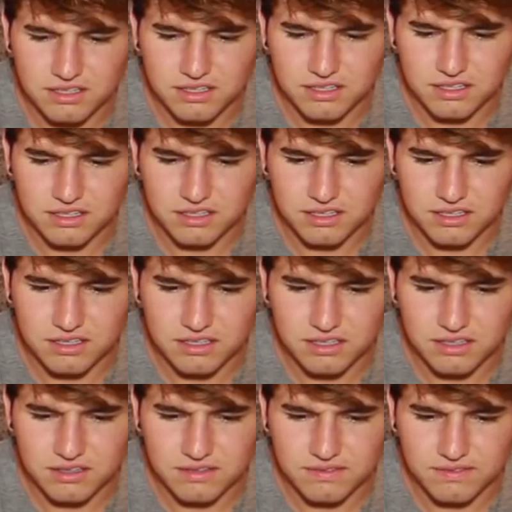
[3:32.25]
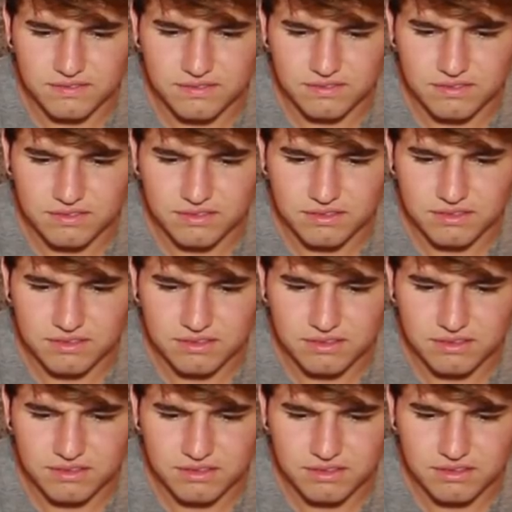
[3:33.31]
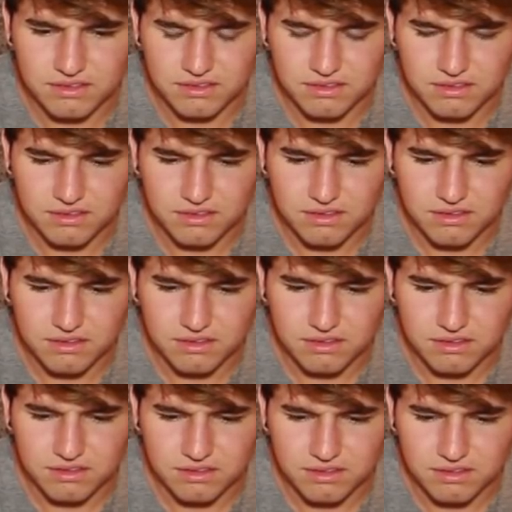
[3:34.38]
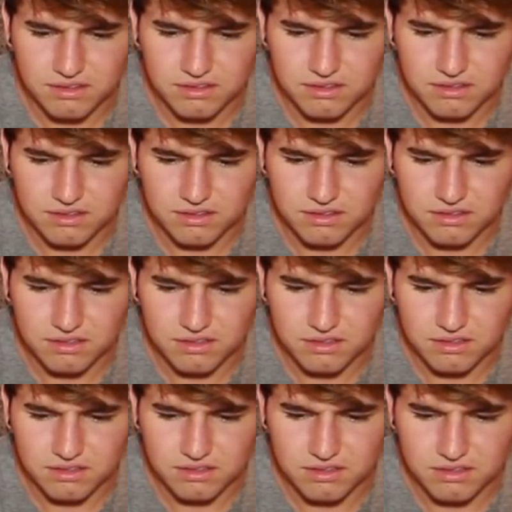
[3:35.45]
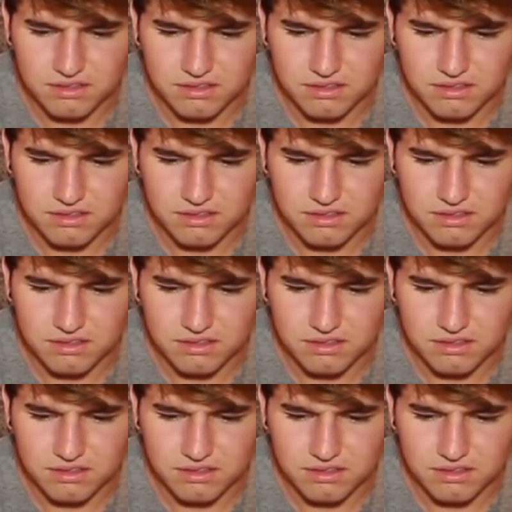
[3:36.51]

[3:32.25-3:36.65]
The person shown says nothing.